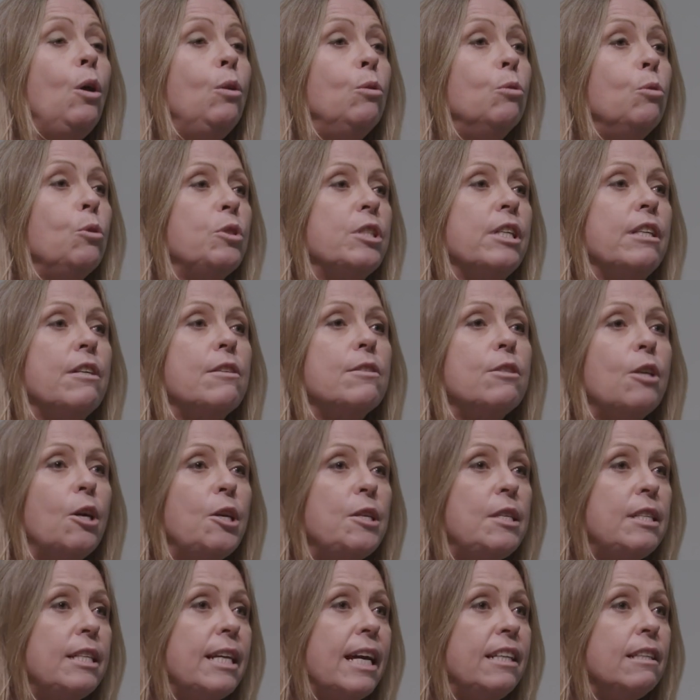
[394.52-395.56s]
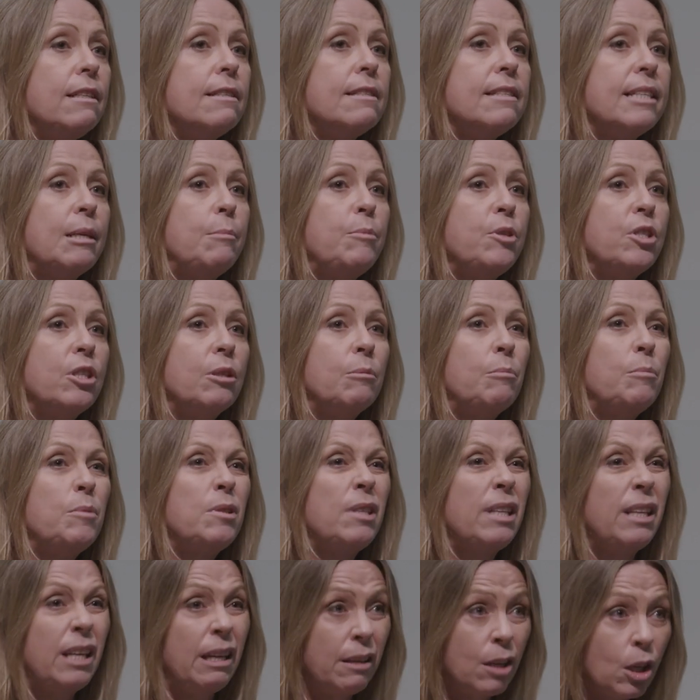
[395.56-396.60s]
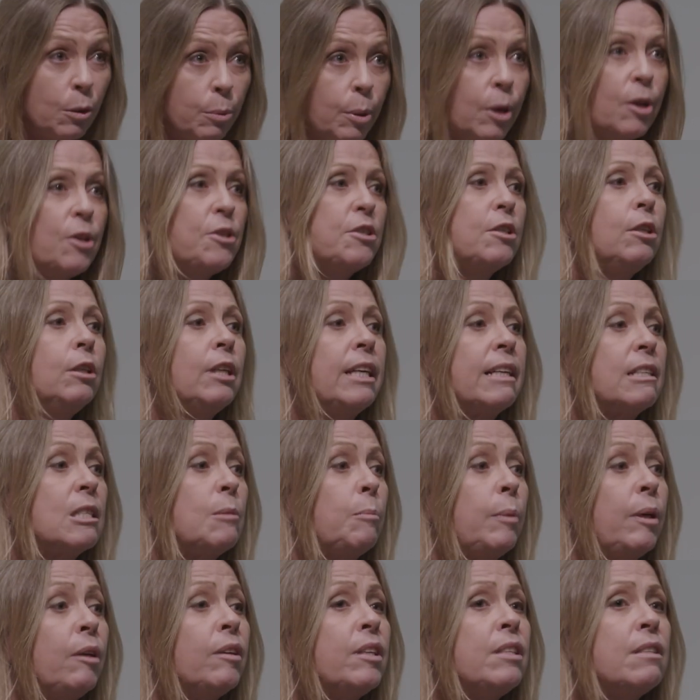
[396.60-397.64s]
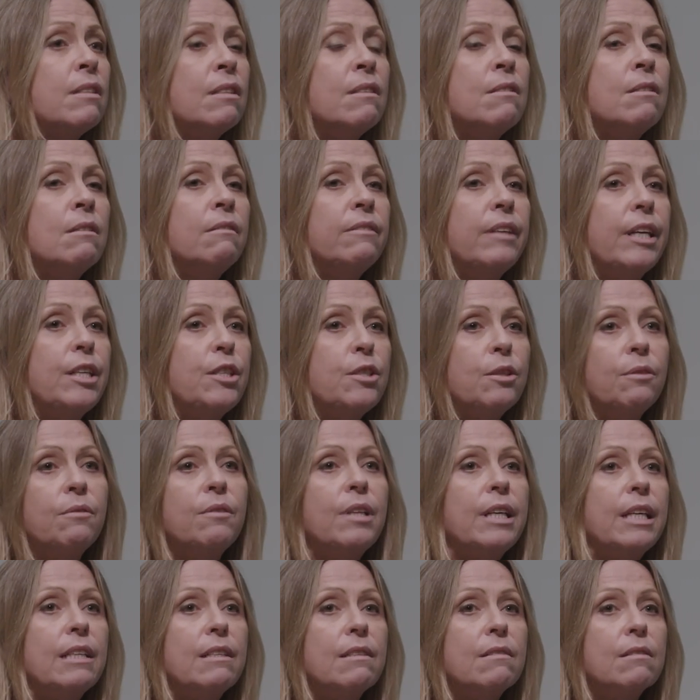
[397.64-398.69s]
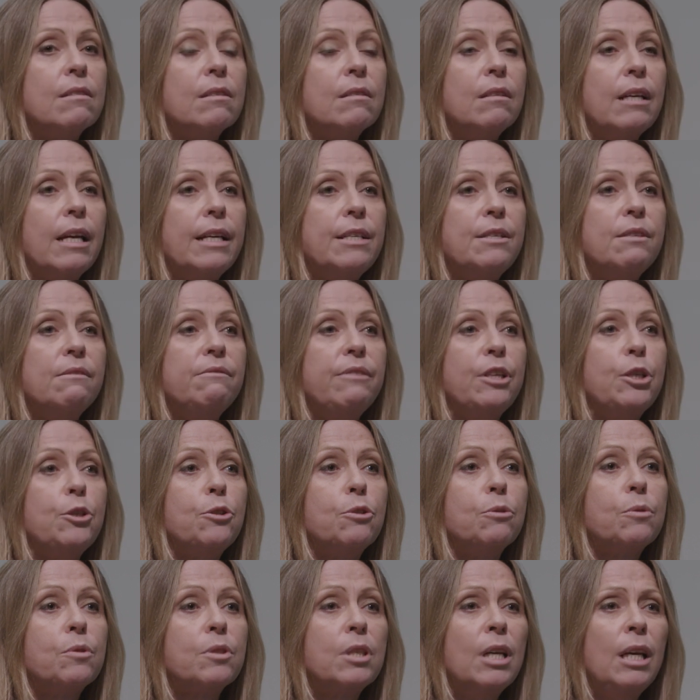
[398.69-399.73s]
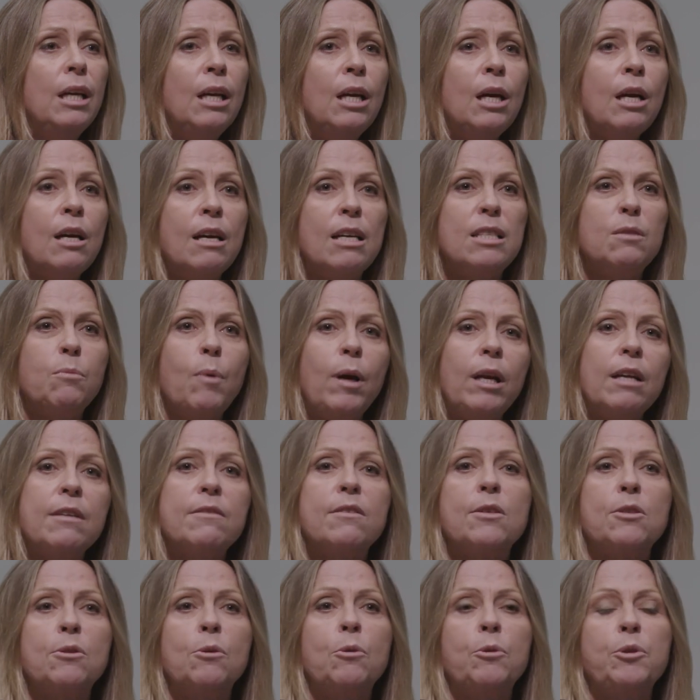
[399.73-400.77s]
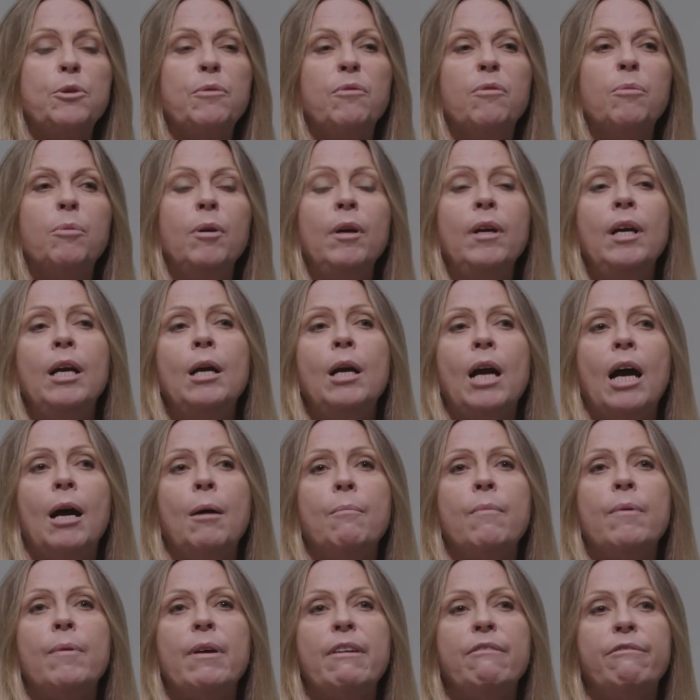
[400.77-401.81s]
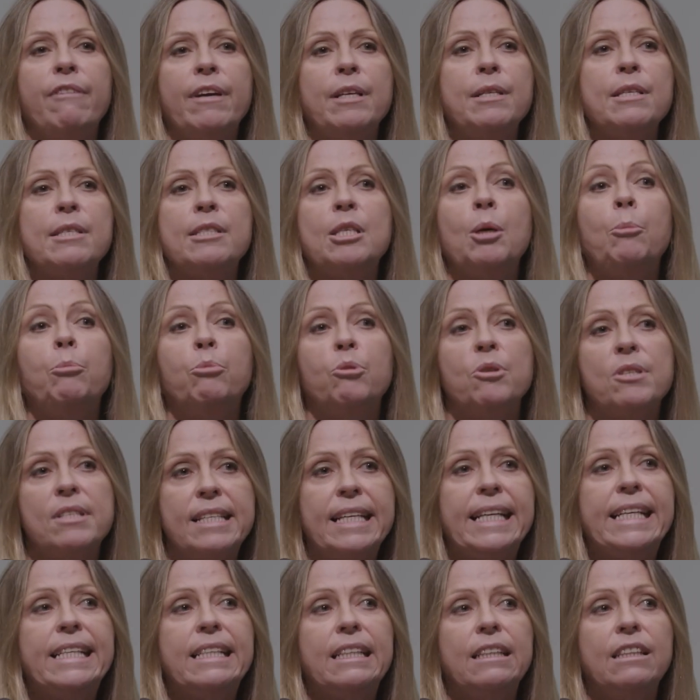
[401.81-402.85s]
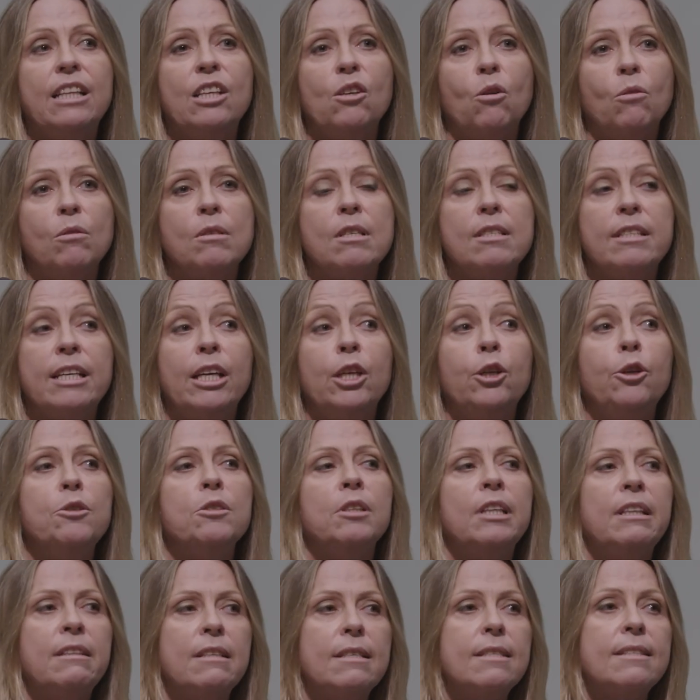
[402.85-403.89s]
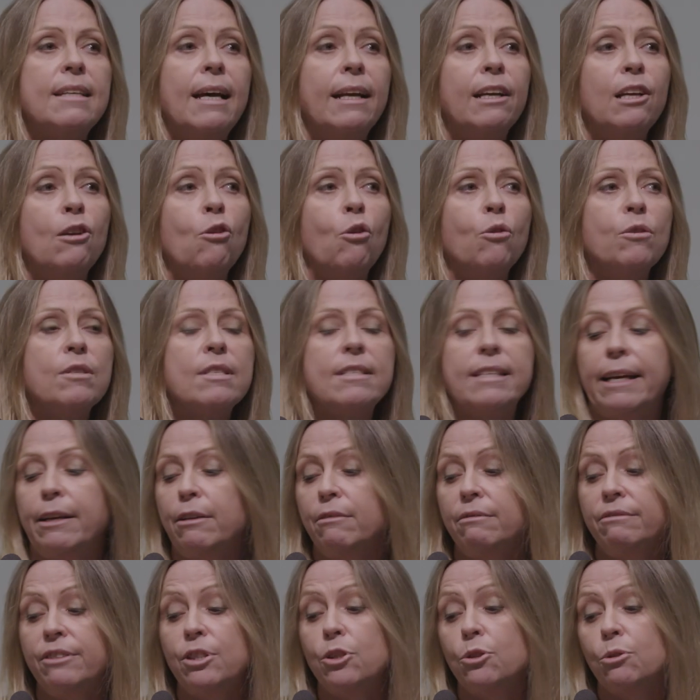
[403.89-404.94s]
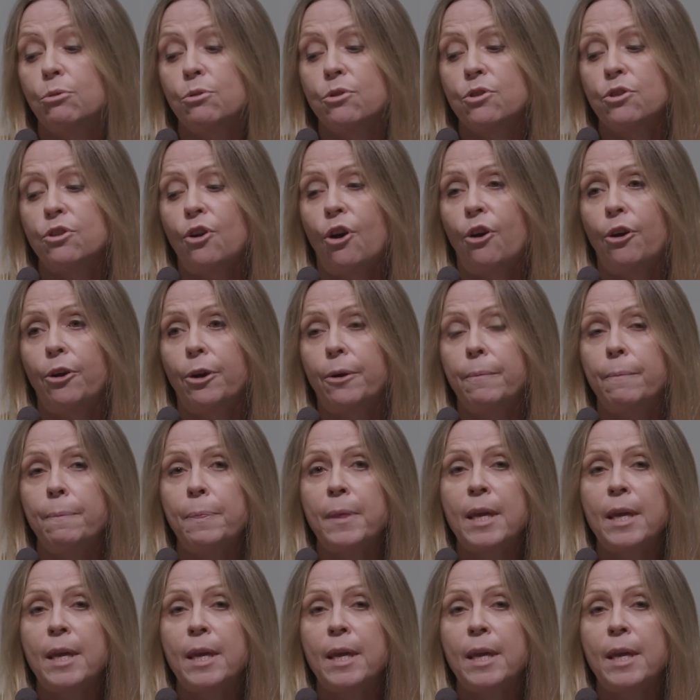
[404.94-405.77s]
looked at associated symptoms, the personal experiences of each of these individuals, as well as the sort of events that preceded the onset, usually the sudden onset of visual snow.